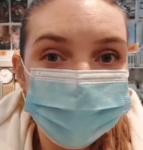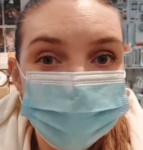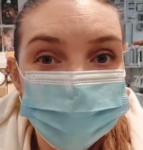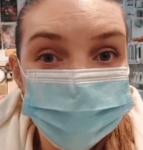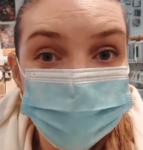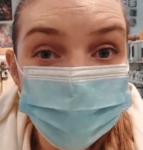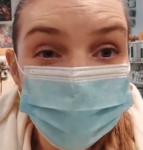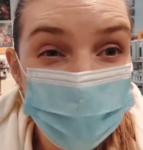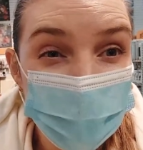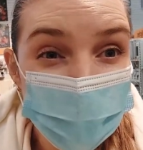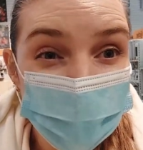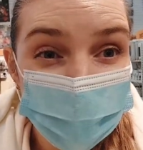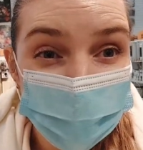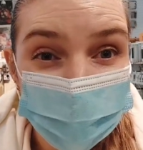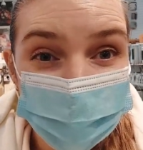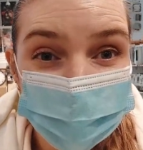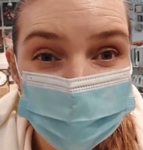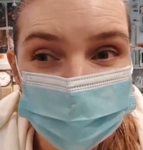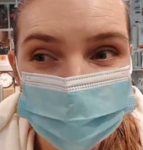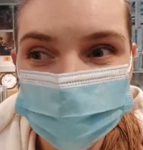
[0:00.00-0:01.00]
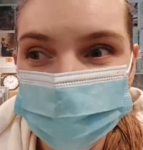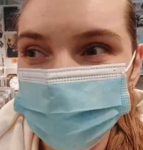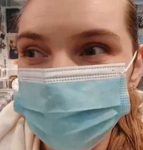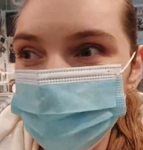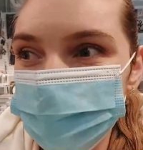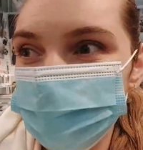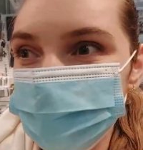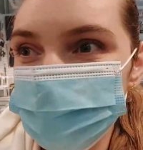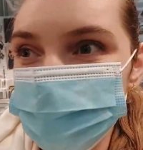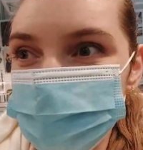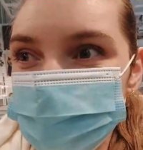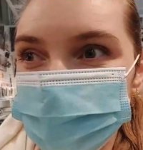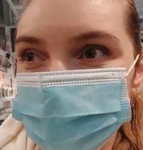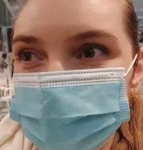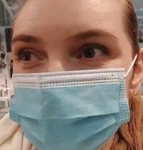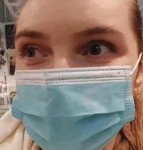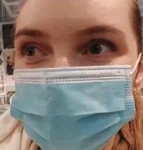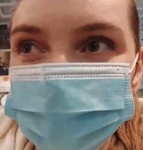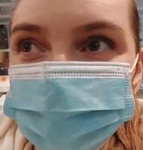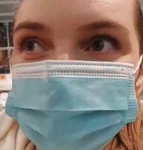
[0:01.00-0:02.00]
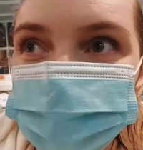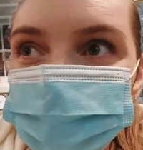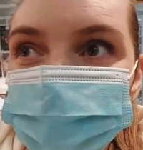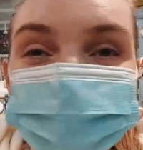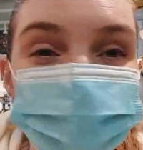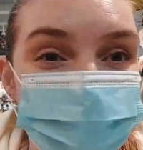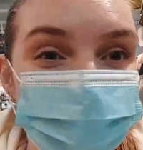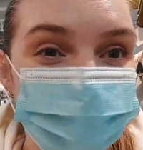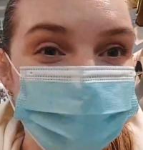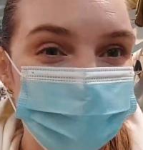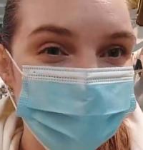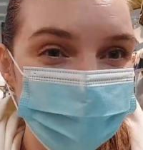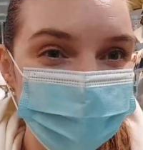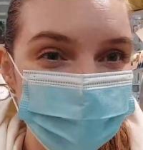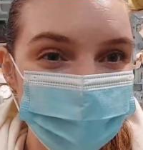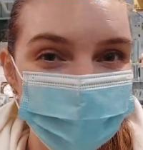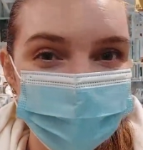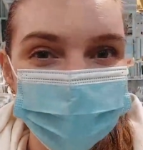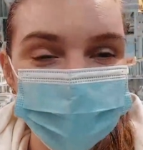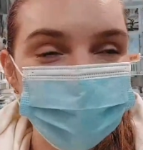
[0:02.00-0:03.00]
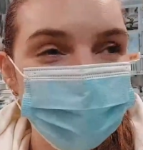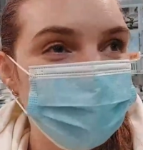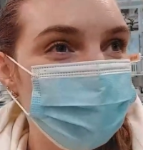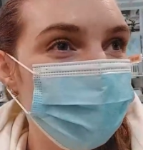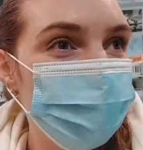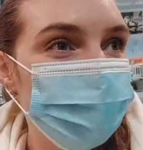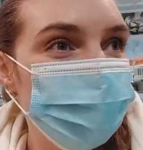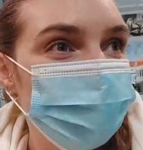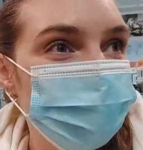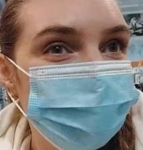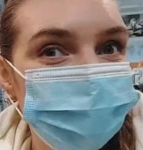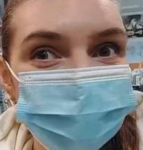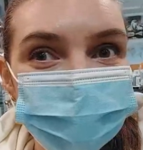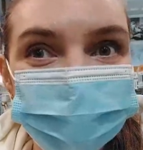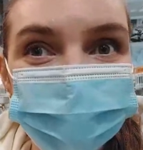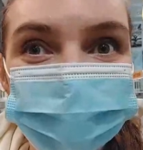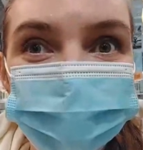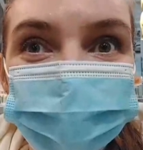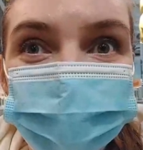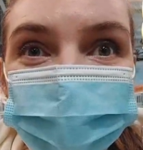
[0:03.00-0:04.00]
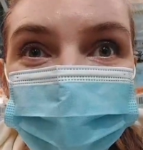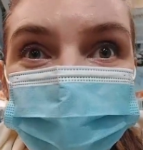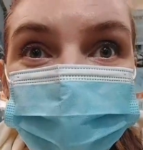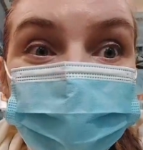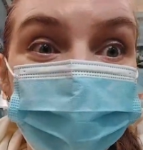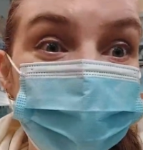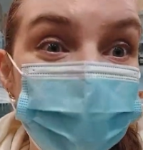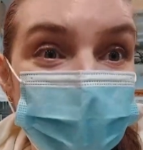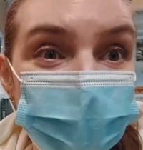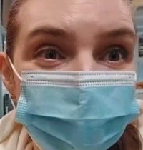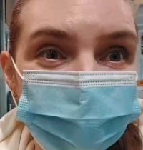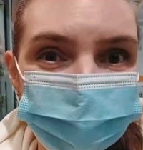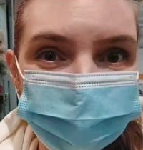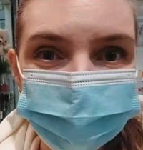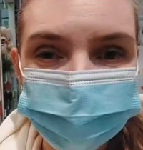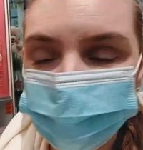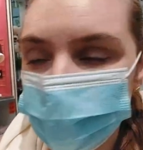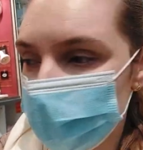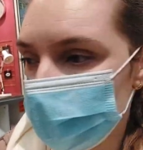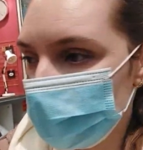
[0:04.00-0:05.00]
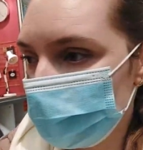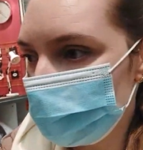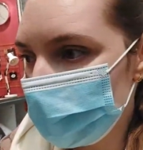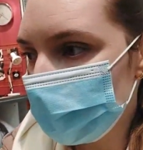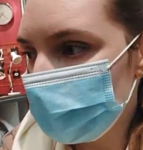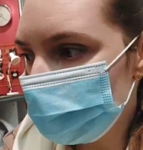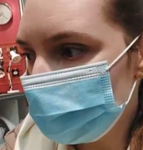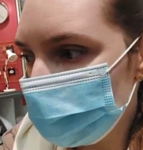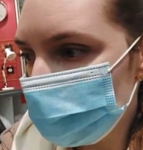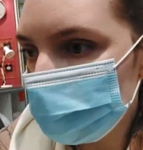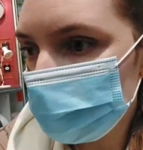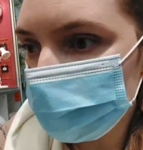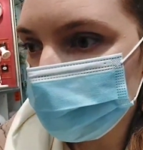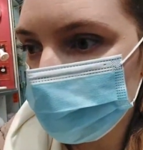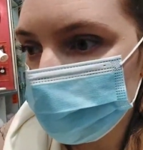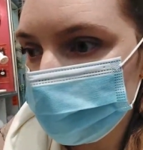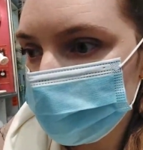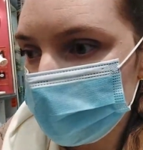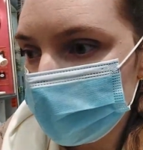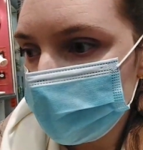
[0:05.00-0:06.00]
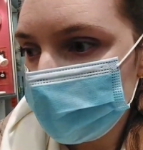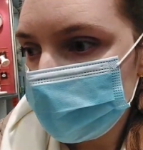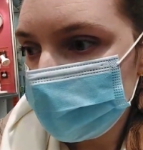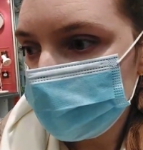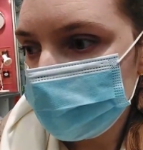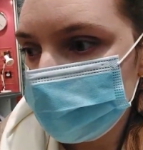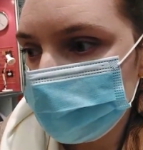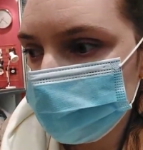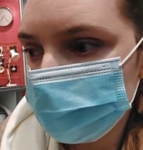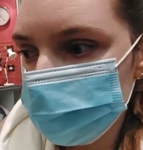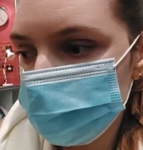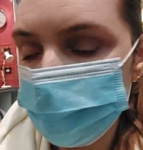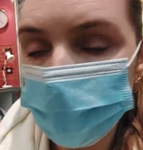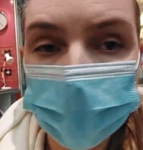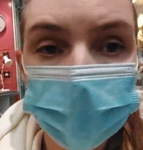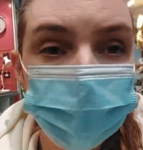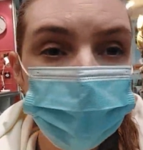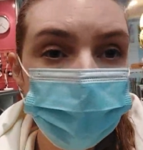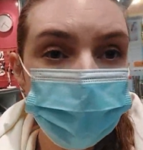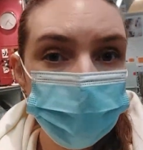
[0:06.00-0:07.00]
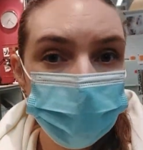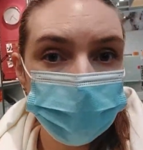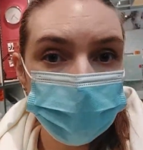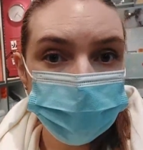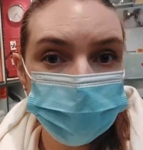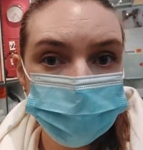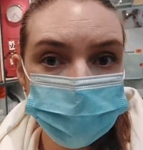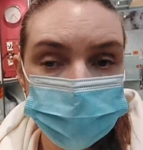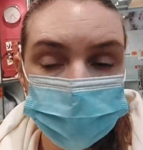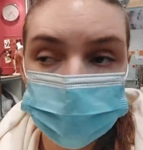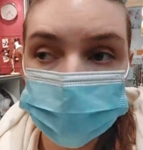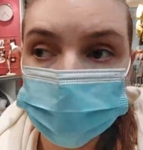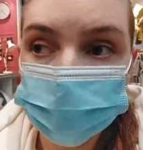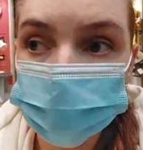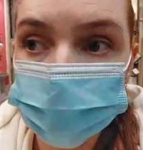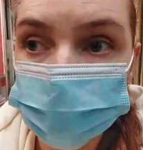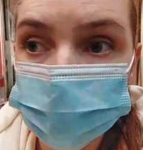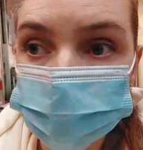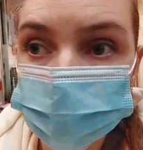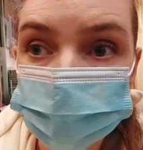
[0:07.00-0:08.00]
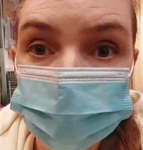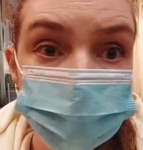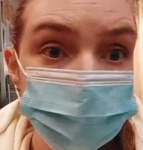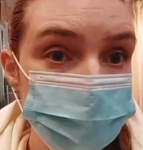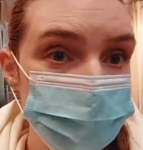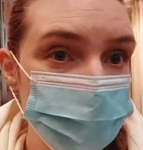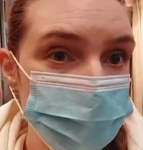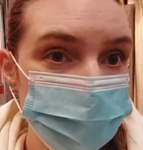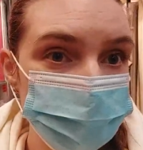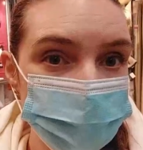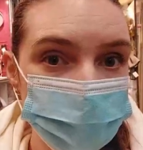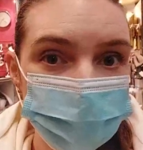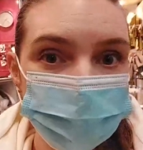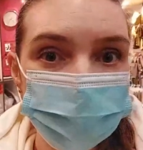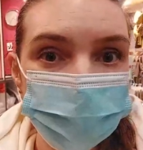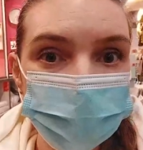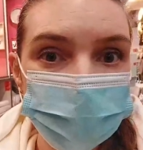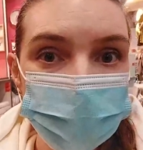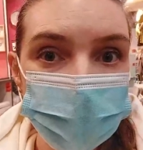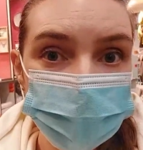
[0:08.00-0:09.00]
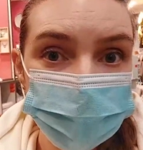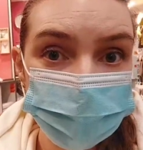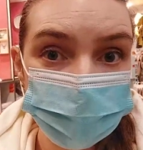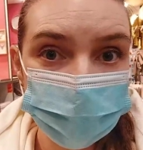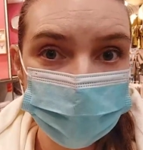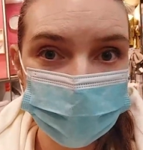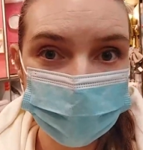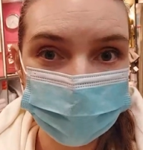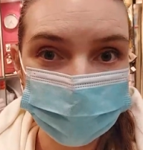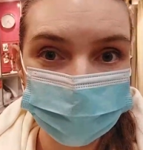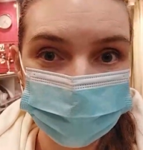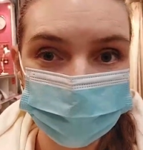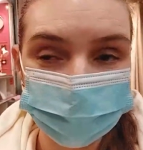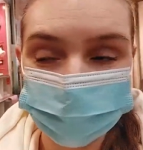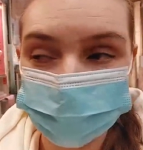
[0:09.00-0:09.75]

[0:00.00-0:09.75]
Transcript: So we are here, we reached our destination. We are in the big mall, and we are going to choose something nice right now.